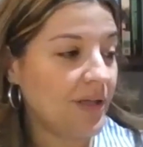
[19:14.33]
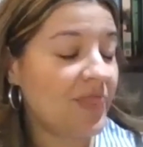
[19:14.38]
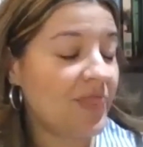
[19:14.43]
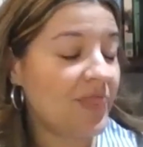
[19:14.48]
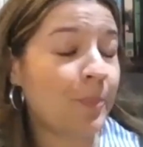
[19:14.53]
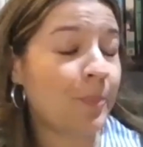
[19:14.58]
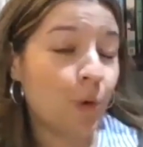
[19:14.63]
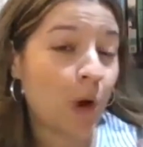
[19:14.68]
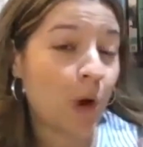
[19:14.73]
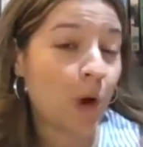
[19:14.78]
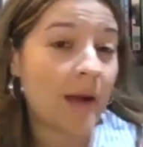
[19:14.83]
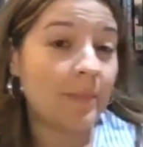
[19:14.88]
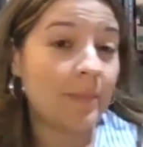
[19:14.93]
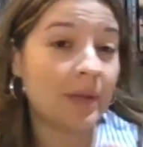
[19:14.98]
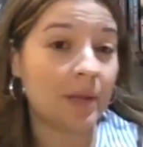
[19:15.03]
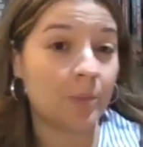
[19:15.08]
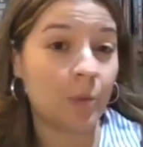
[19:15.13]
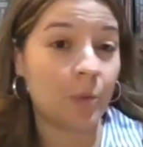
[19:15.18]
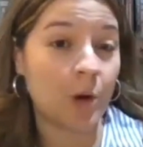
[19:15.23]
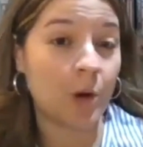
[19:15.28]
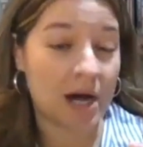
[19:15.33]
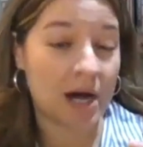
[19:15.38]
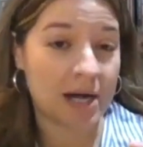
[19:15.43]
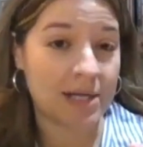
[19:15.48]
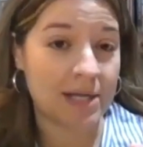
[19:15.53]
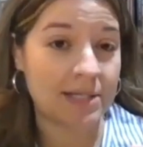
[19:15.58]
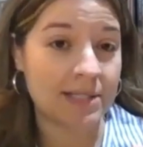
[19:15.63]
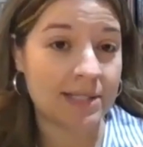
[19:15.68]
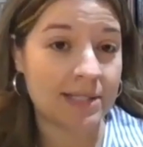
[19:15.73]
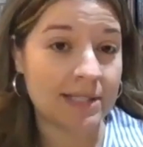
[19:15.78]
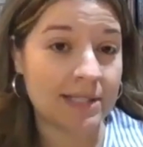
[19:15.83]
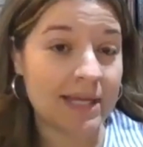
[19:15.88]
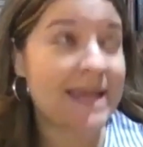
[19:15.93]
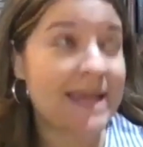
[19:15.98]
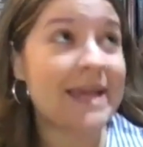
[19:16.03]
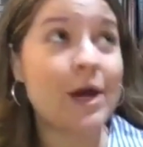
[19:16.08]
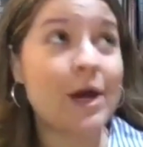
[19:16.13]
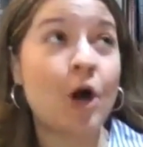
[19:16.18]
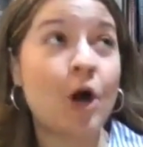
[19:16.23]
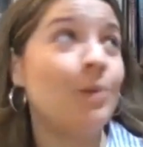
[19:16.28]
The problem was
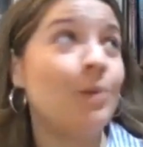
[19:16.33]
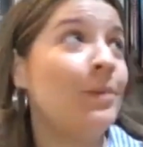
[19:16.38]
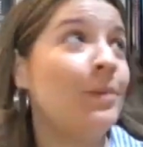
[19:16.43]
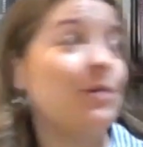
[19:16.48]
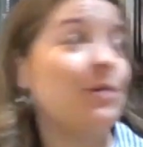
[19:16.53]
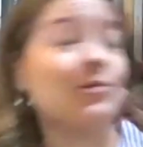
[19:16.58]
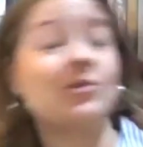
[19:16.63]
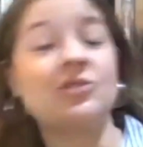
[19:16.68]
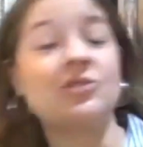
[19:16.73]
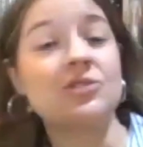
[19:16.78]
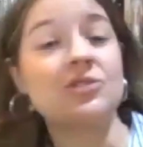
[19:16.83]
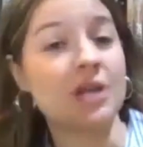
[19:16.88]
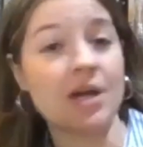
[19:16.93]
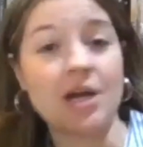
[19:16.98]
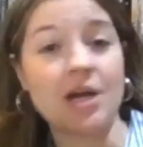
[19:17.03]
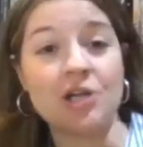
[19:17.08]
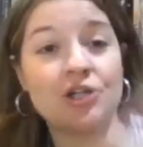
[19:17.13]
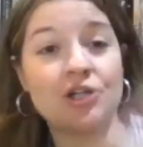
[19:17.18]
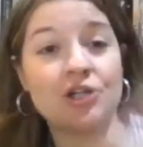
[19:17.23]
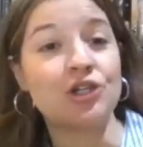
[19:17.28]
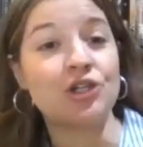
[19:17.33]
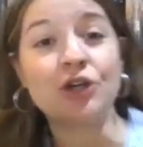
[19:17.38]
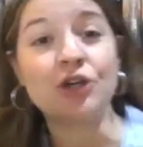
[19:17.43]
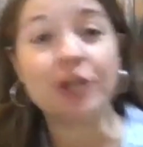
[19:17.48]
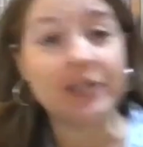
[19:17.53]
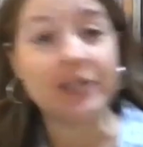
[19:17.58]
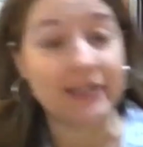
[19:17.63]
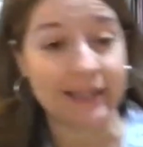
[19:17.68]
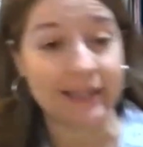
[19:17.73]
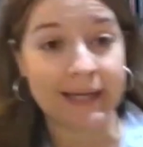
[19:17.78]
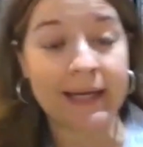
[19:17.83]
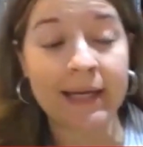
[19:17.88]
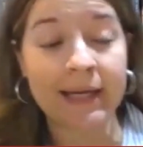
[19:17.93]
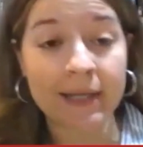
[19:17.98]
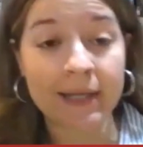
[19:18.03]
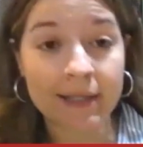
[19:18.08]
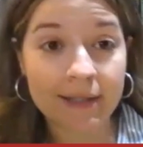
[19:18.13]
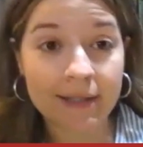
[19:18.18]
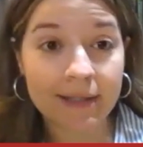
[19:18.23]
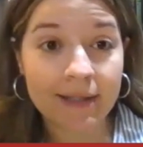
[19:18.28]
he almost
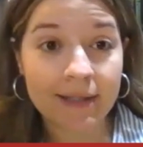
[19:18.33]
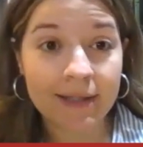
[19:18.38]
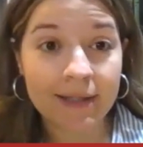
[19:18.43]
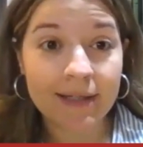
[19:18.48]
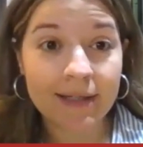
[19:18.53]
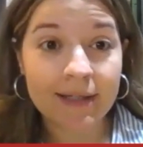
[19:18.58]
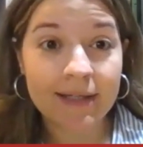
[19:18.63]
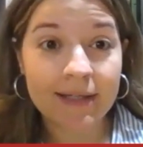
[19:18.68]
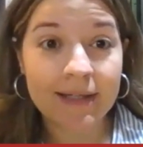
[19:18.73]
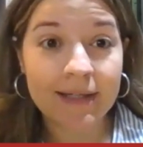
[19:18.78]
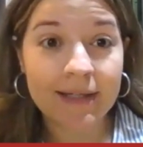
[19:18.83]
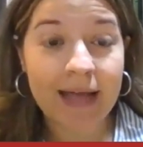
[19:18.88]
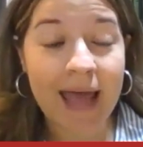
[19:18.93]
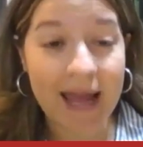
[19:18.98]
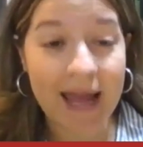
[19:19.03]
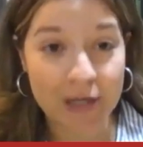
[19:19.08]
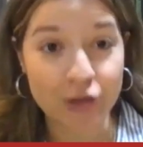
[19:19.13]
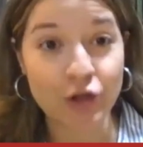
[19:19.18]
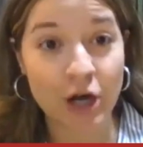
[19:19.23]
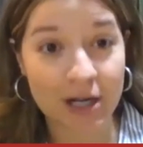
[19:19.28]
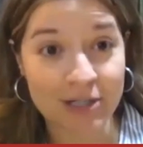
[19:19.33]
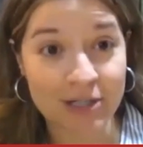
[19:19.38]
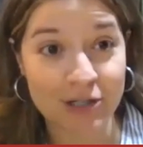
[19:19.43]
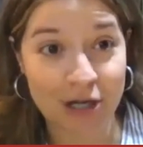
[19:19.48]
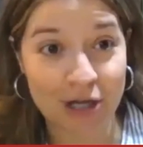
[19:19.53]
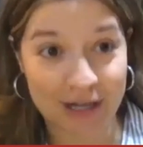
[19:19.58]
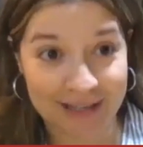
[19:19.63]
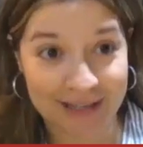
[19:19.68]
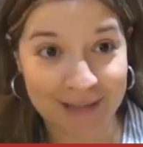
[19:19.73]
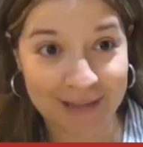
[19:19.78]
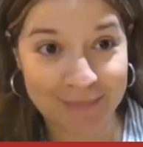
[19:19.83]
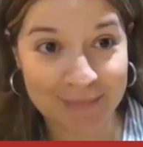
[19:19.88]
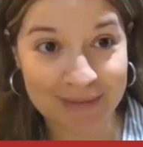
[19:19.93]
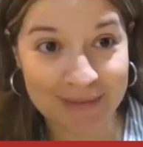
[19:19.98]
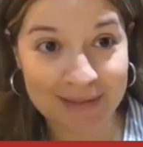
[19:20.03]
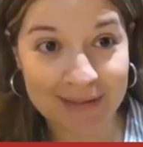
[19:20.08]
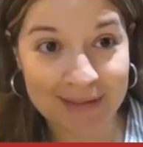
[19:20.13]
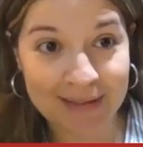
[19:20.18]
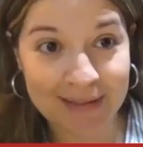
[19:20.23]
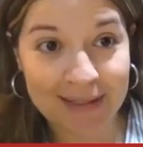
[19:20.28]
assuredly had drugs on him.